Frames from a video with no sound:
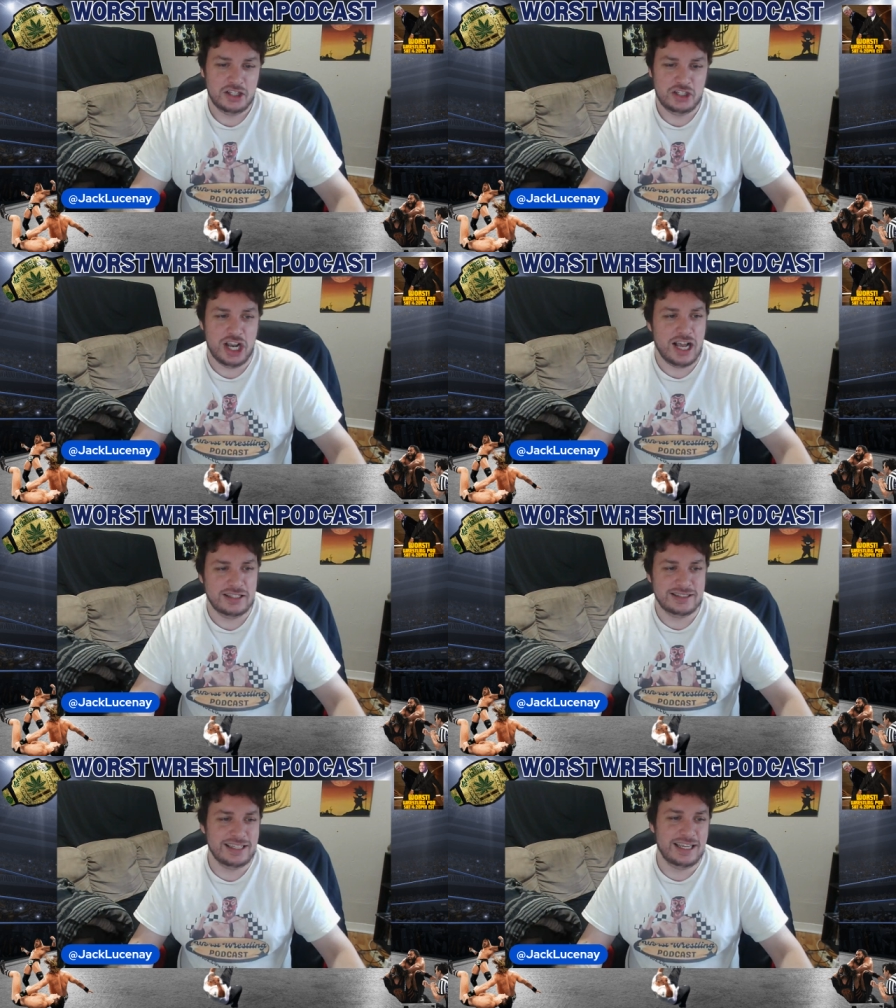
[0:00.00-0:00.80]

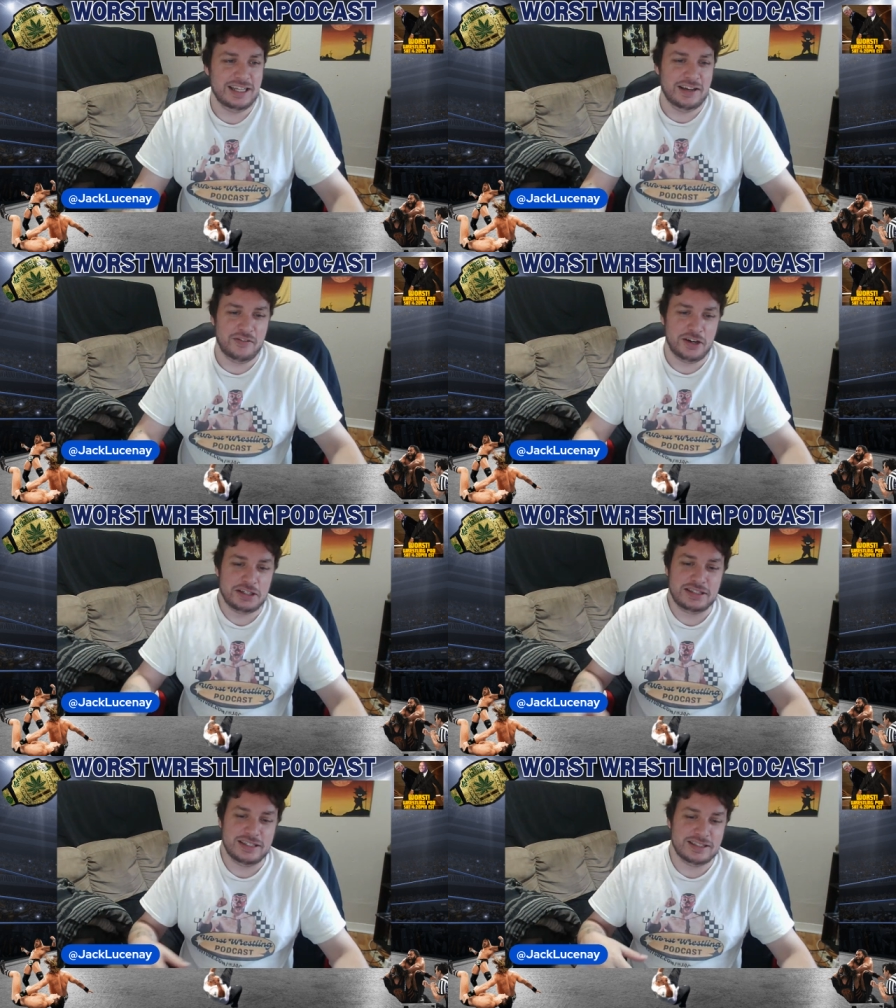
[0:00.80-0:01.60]
John Cena
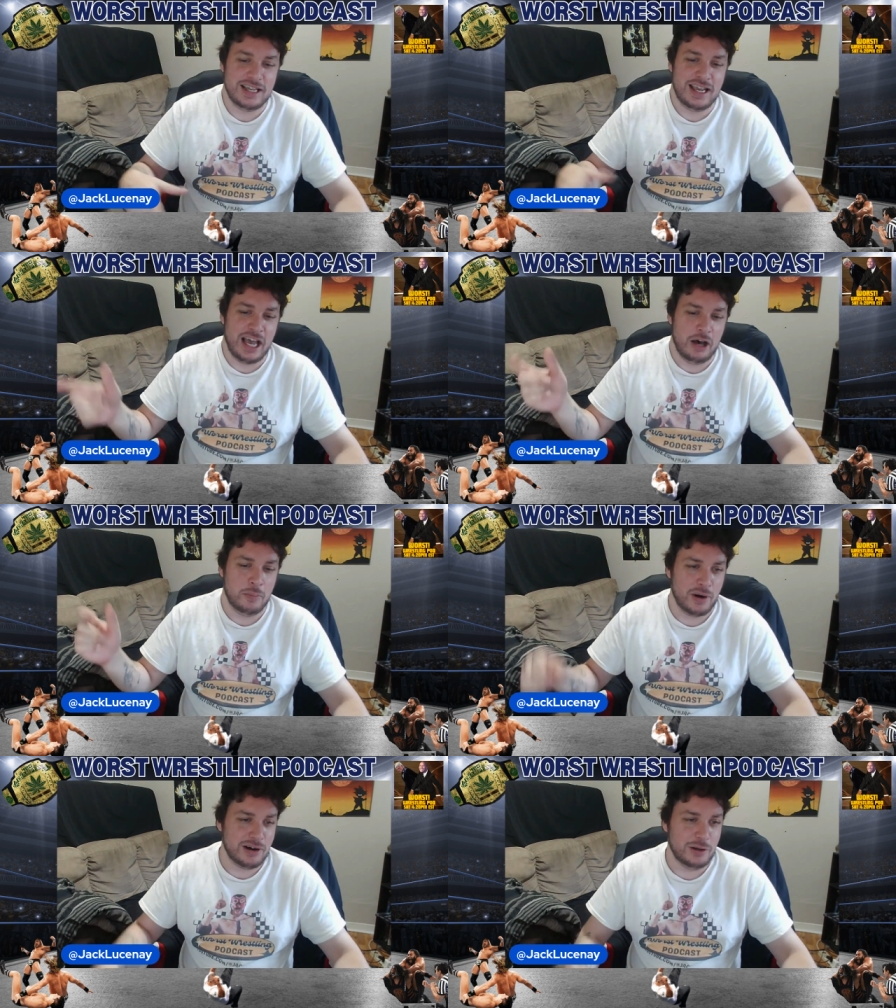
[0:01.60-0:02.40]
versus like
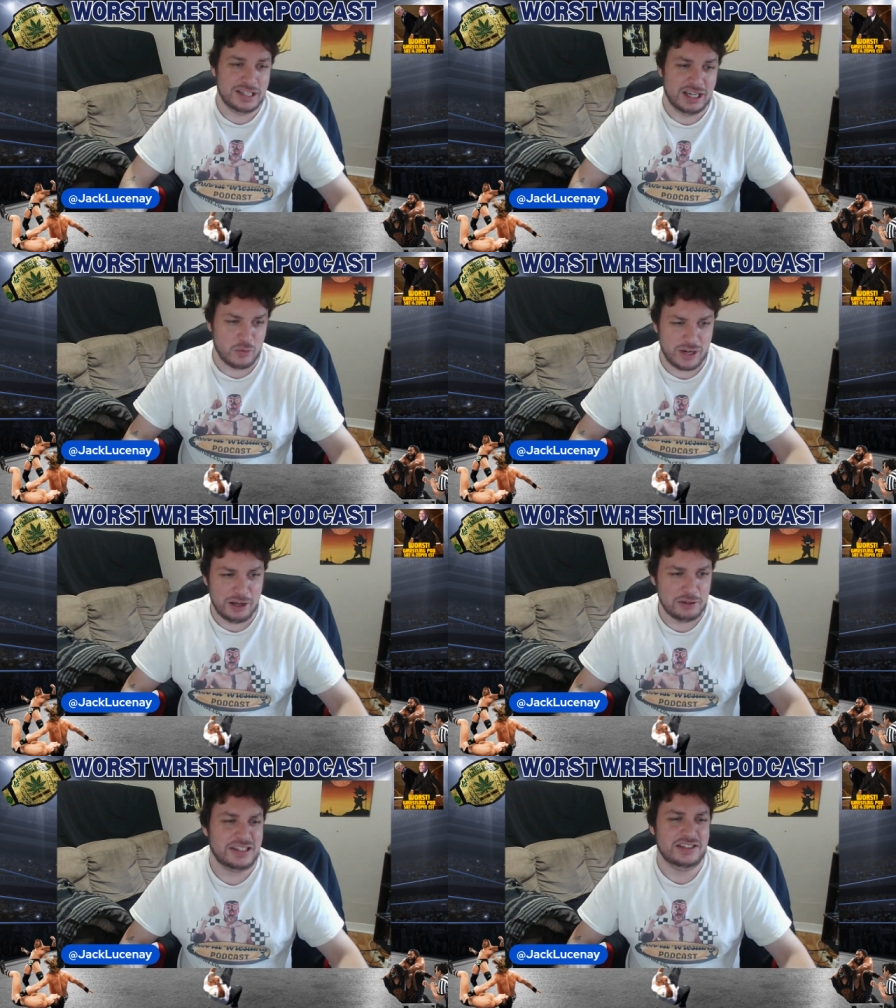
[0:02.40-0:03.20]
Alberto Del
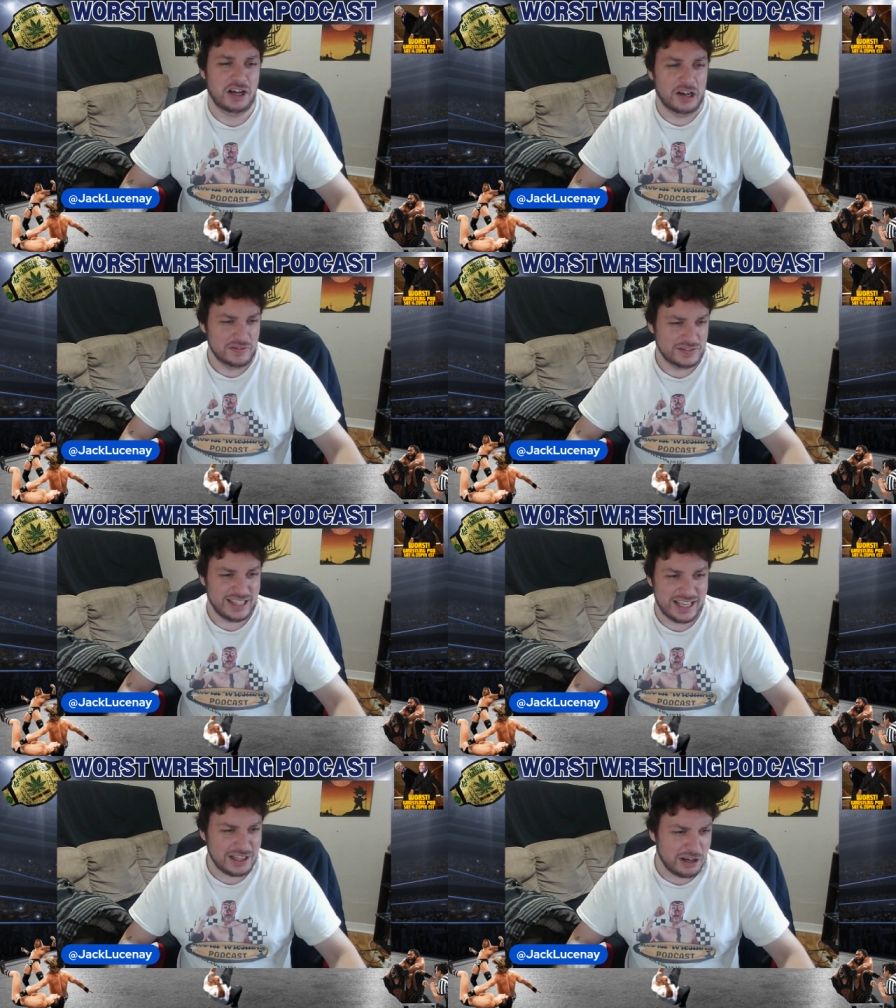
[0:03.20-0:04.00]
Rios and Dolph
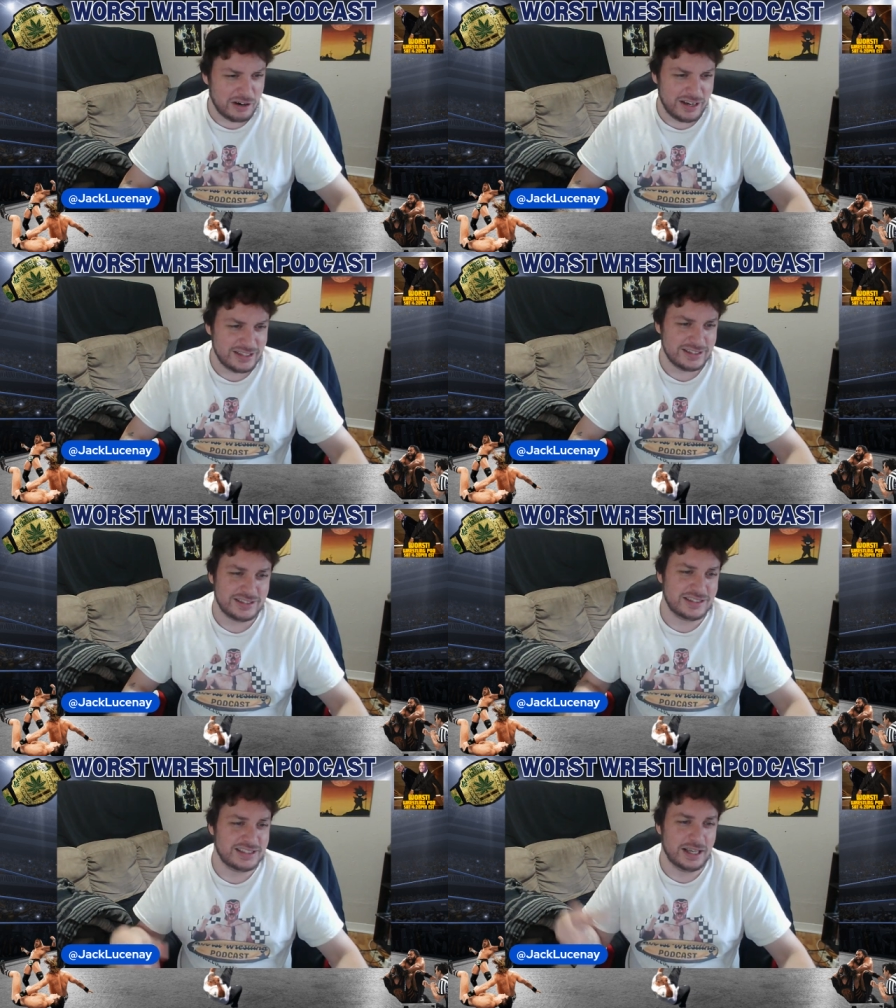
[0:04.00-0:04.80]
Ziggler
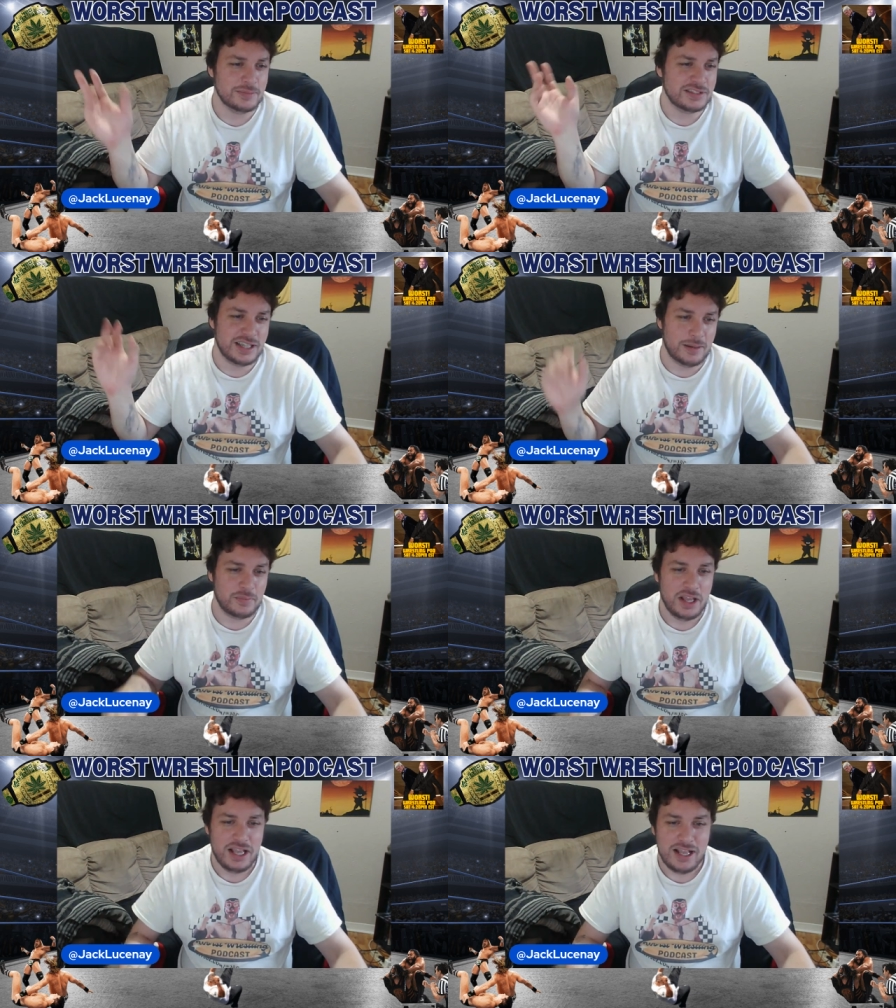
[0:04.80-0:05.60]
and
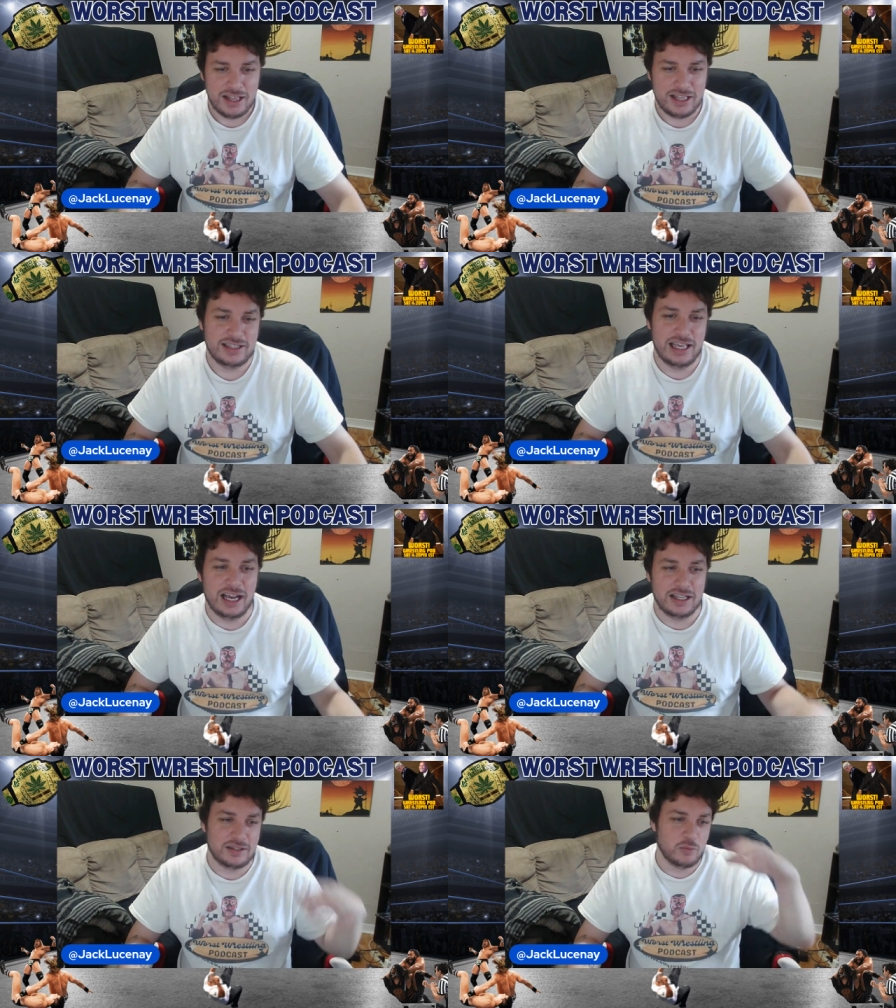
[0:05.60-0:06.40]
some like, they
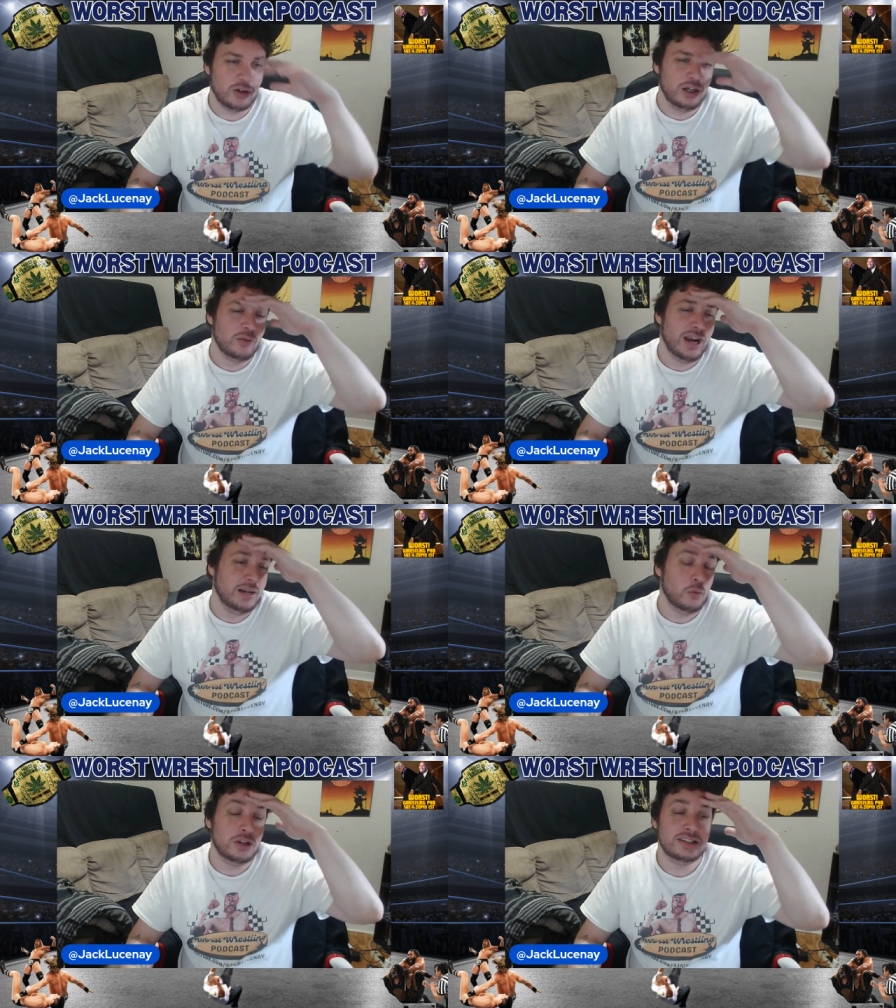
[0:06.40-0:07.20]
got some real
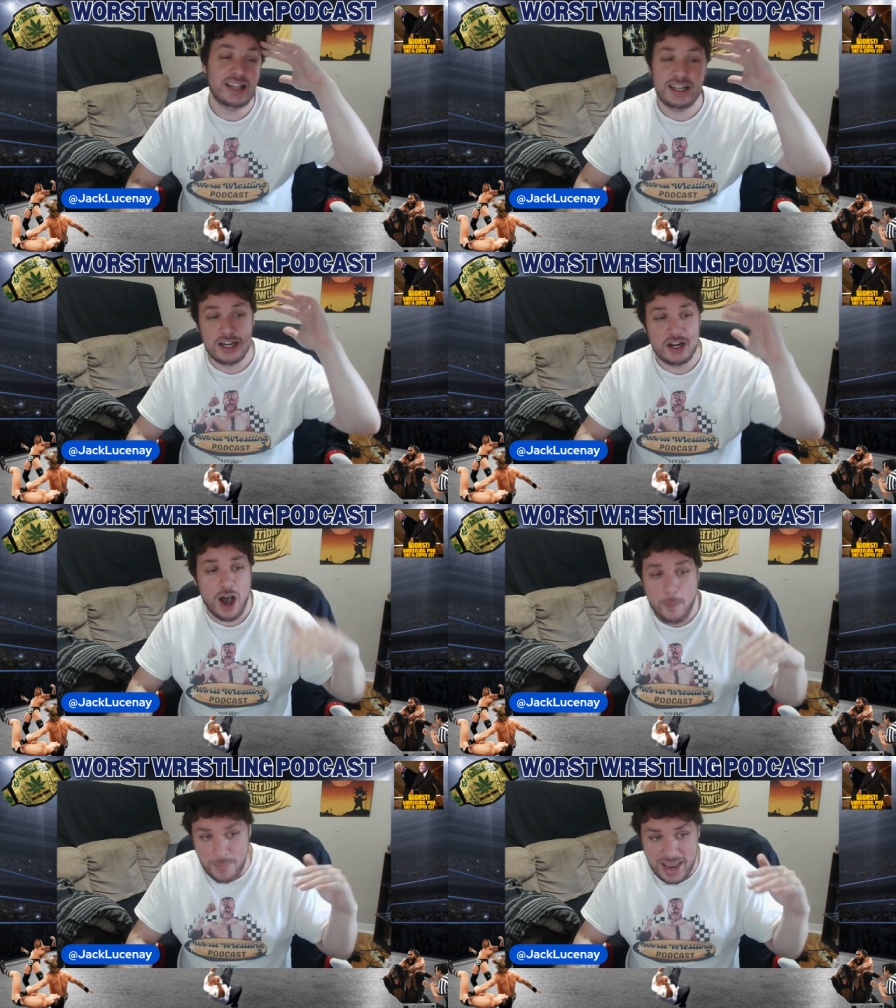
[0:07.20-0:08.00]
random ones. They did
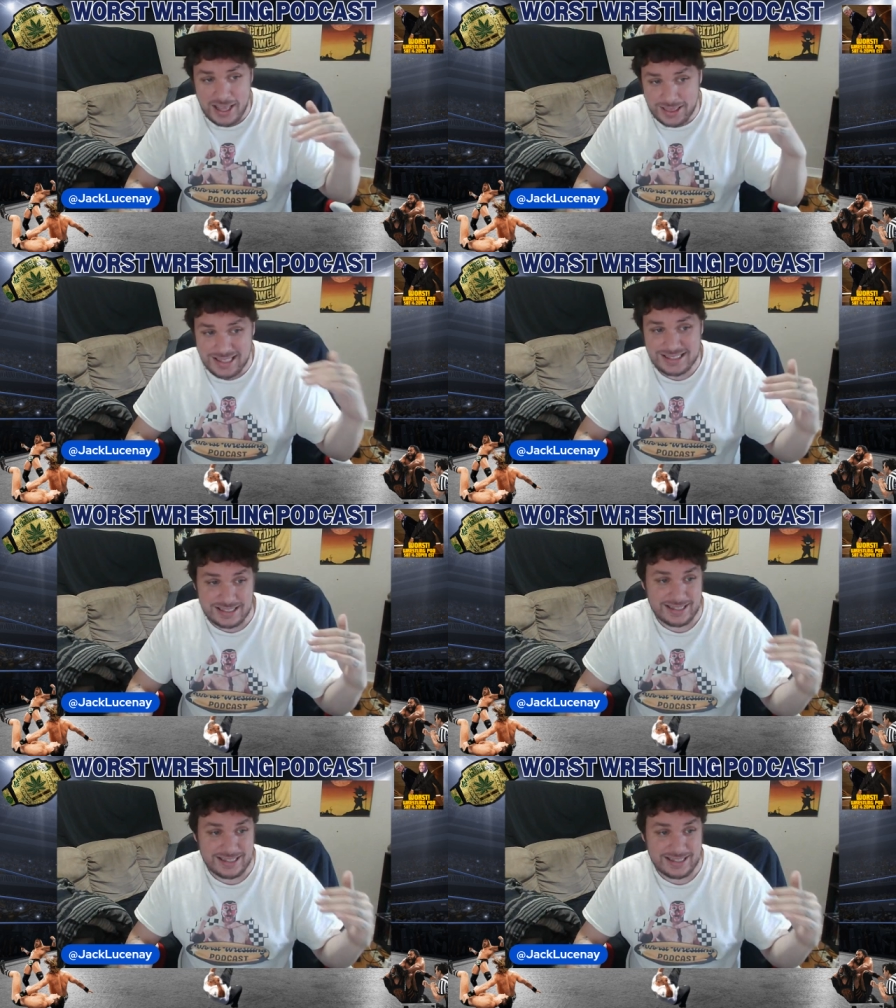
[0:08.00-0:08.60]
not make this